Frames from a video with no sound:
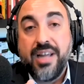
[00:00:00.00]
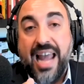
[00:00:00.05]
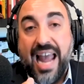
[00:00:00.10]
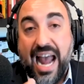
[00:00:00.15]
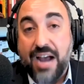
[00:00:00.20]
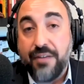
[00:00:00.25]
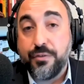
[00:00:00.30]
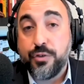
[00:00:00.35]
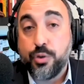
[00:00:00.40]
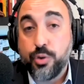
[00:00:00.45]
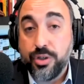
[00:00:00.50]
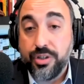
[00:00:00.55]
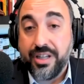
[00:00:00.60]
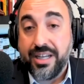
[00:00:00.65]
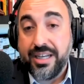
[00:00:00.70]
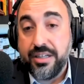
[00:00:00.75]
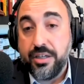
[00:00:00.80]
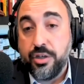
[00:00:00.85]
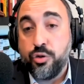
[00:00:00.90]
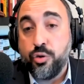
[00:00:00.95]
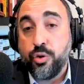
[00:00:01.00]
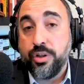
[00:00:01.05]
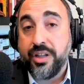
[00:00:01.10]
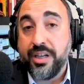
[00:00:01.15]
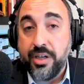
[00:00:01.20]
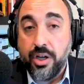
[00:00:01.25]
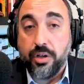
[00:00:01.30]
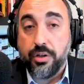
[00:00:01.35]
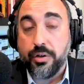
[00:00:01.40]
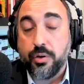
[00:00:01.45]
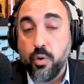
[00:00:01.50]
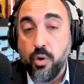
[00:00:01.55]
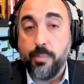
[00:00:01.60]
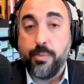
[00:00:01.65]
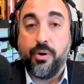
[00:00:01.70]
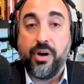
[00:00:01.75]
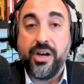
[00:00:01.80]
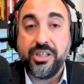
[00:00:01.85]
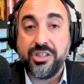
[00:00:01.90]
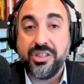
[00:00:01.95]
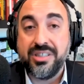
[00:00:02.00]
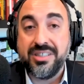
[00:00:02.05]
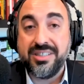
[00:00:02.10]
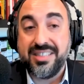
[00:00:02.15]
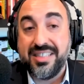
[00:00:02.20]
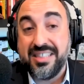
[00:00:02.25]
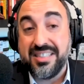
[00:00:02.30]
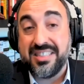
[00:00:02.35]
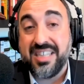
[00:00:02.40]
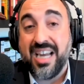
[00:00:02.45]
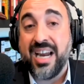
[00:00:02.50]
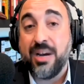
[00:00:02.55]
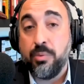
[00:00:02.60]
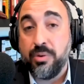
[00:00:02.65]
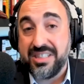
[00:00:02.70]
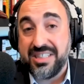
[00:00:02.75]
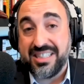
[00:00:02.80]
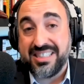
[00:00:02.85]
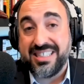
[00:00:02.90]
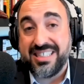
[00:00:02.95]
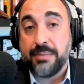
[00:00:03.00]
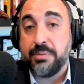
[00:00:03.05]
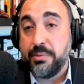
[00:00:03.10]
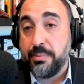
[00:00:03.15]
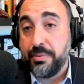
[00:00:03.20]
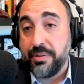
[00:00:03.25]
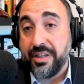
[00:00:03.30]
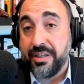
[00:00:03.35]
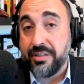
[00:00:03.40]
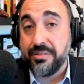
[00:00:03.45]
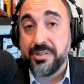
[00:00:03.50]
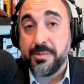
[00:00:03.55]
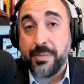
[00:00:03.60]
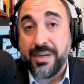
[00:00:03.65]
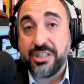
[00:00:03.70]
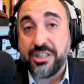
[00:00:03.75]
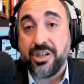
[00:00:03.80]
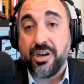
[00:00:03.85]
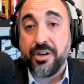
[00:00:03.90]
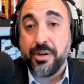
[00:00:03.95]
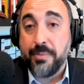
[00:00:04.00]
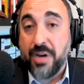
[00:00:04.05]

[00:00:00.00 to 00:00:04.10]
half trillion to trillion dollar corporations to decide what is acceptable political speech in our